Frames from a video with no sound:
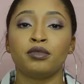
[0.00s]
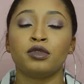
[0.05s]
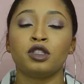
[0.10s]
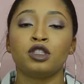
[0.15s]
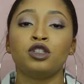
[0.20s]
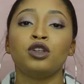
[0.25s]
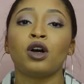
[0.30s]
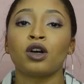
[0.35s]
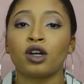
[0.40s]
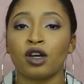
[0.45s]

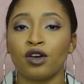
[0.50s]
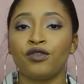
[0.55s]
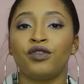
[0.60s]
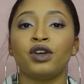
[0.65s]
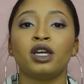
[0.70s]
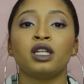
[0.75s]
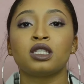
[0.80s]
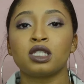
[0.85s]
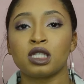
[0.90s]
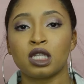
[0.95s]
you know,
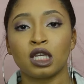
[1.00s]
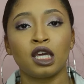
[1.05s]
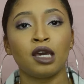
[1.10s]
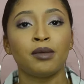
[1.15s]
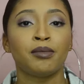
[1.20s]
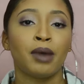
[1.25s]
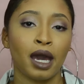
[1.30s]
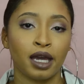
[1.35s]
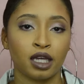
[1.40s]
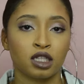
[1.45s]
convinced to
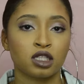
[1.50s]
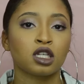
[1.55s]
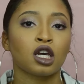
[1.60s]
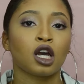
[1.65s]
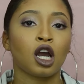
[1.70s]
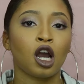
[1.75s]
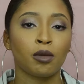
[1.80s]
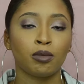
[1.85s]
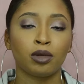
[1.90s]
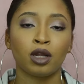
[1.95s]
get back into
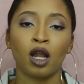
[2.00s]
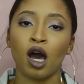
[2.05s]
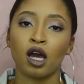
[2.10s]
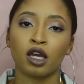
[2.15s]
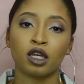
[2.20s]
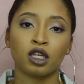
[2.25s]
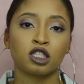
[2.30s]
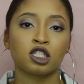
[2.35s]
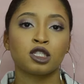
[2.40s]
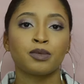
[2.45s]
her
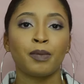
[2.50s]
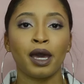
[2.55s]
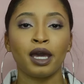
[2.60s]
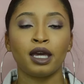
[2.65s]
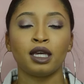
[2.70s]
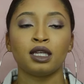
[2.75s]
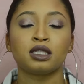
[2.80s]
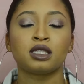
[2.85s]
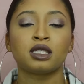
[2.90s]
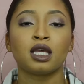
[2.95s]
blogging
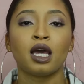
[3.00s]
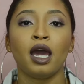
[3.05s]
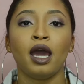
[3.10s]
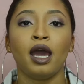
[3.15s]
space